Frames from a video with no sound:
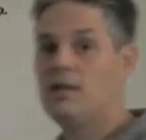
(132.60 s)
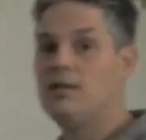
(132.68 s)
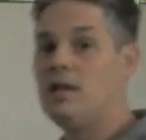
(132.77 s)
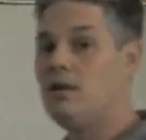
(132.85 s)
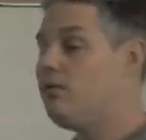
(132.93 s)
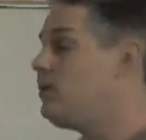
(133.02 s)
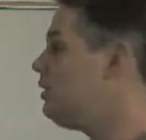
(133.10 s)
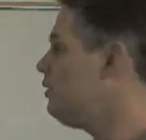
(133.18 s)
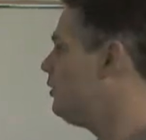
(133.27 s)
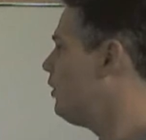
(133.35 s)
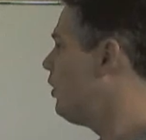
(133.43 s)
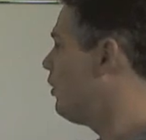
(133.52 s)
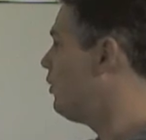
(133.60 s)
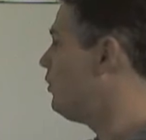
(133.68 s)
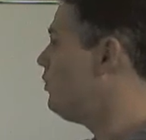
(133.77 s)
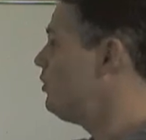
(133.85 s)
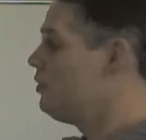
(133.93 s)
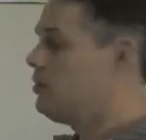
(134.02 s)
then we
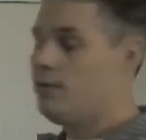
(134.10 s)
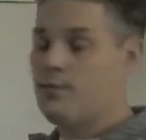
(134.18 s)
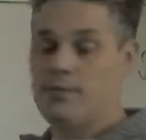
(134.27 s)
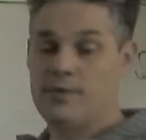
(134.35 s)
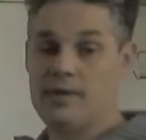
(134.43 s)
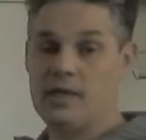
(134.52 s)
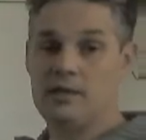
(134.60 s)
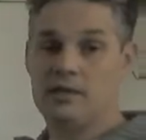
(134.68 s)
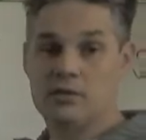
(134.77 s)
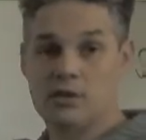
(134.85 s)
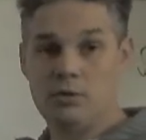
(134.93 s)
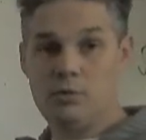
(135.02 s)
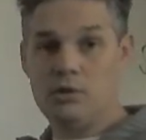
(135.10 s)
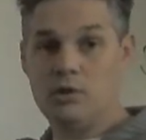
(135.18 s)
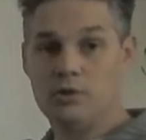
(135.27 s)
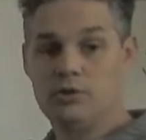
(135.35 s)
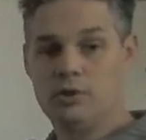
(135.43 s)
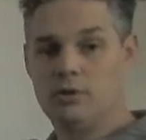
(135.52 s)
know that there's going to be
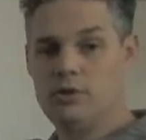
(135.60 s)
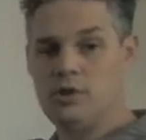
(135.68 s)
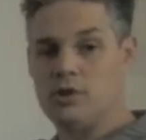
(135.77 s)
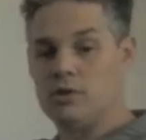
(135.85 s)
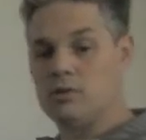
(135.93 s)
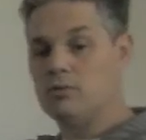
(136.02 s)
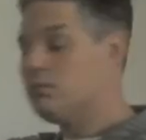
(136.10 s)
no solution.